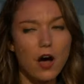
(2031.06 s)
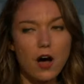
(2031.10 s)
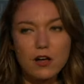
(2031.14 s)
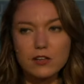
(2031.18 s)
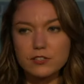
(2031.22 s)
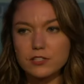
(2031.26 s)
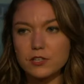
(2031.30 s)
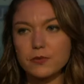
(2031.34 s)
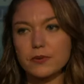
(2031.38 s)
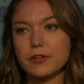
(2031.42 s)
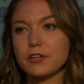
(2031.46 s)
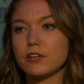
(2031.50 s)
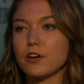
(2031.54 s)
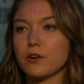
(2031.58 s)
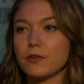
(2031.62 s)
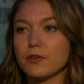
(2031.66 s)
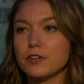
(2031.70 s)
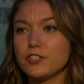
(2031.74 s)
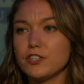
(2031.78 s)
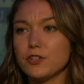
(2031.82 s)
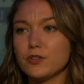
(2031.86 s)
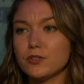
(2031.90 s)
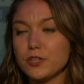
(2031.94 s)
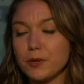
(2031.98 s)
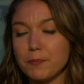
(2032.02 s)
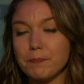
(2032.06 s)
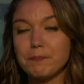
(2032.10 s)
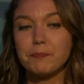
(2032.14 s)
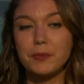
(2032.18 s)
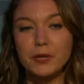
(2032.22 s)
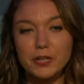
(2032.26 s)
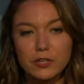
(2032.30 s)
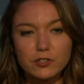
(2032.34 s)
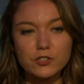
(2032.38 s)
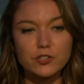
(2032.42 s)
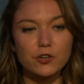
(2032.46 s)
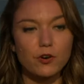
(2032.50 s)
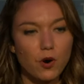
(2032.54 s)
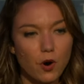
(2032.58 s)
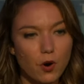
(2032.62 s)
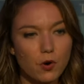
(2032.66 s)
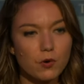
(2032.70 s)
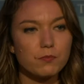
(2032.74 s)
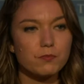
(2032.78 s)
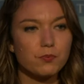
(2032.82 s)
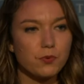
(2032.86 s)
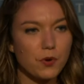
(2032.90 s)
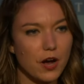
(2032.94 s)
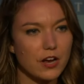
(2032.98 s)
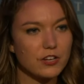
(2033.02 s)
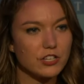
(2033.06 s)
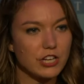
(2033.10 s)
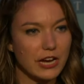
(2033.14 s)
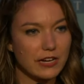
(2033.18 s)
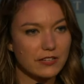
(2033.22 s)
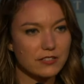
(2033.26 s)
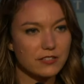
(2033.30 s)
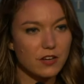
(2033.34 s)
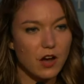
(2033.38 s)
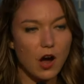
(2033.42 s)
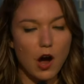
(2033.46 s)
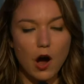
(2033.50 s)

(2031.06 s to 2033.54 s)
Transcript: also encourage you to build your own projects.